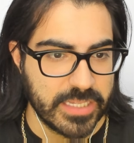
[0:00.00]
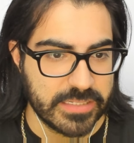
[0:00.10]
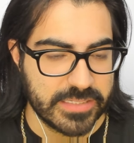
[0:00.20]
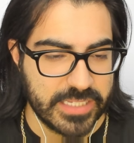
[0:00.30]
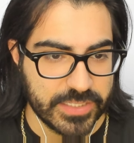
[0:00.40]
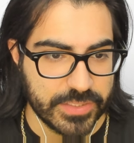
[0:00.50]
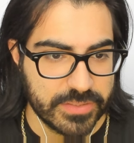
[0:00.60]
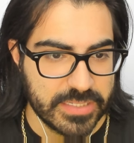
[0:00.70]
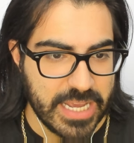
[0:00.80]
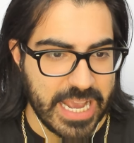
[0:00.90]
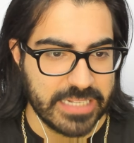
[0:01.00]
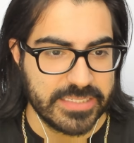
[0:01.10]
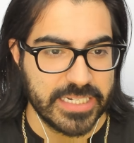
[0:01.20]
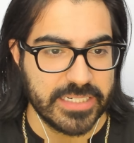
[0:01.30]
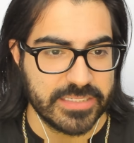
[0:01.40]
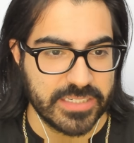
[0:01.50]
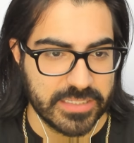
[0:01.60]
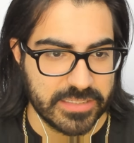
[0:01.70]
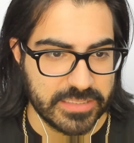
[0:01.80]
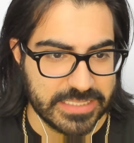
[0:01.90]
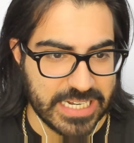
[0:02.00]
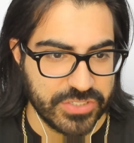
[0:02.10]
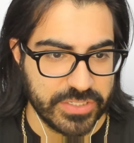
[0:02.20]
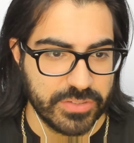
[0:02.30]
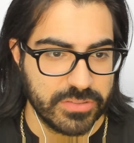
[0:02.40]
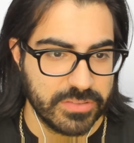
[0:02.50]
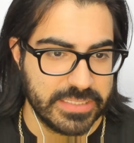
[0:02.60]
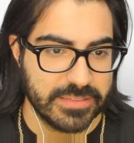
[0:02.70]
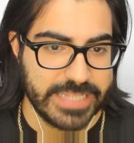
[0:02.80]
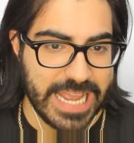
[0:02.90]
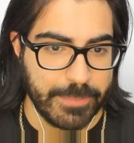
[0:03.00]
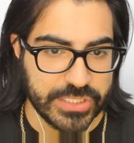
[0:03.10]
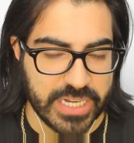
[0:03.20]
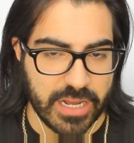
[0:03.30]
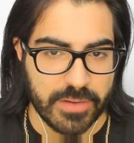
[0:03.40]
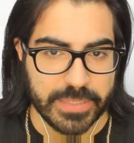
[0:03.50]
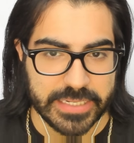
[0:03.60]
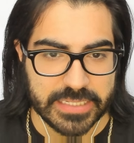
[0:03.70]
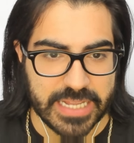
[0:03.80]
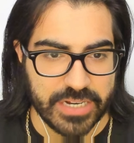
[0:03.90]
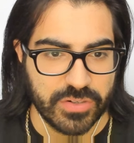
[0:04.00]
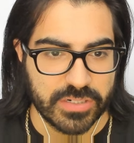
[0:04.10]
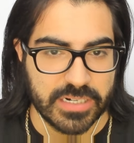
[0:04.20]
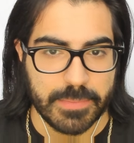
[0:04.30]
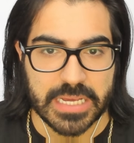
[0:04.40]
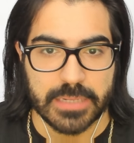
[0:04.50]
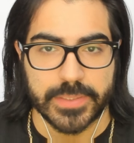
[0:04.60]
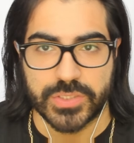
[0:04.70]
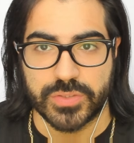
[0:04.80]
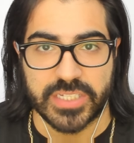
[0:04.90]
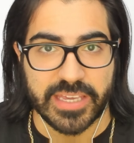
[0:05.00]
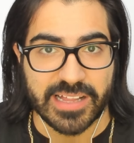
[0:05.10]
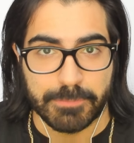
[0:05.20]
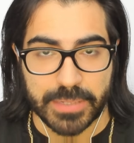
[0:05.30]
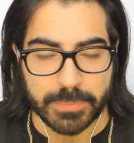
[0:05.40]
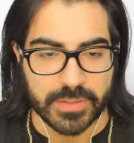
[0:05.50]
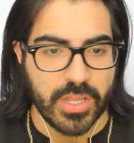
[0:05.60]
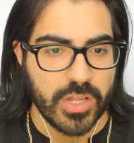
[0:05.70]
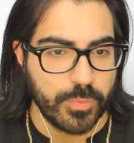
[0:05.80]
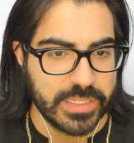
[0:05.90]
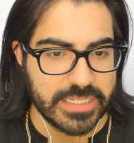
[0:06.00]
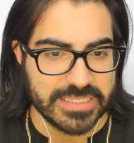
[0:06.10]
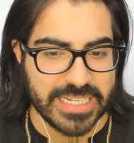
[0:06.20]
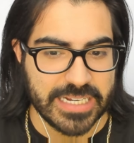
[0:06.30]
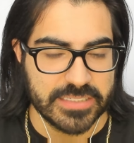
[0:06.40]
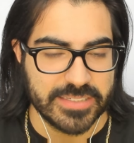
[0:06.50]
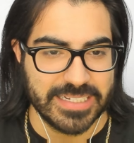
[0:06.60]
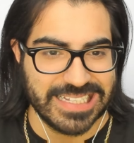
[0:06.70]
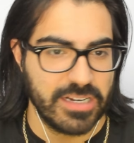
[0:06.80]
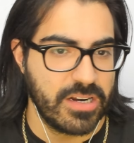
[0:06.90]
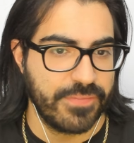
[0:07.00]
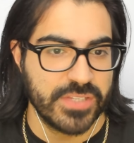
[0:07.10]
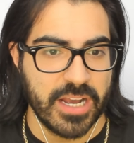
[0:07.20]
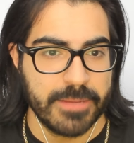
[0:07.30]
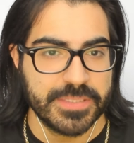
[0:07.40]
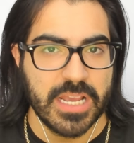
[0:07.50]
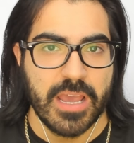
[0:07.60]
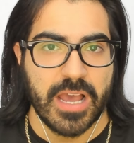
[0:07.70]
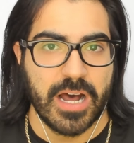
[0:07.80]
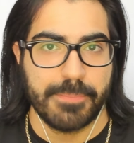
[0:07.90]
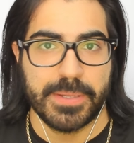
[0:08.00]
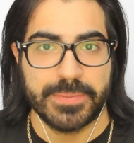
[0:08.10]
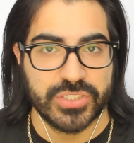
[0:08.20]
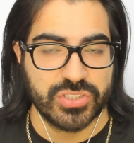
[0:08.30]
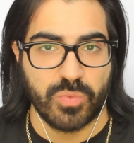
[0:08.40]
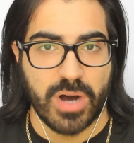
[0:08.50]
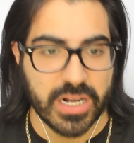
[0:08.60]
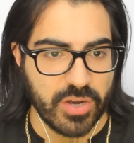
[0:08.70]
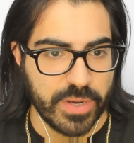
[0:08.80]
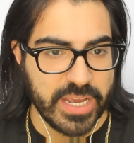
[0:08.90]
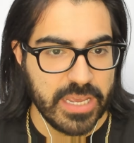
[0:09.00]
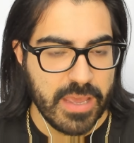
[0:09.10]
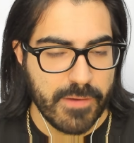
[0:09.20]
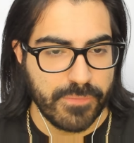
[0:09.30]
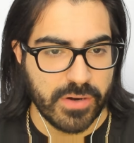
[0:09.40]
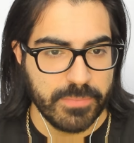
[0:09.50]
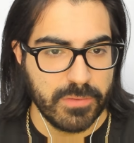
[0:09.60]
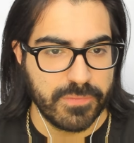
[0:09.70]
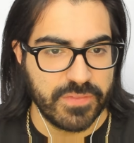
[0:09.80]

his skills. And second skill is actually going to deal damage now, meaning that you're going to be able to kill people with the second skill. A lot of times people just walk away from you,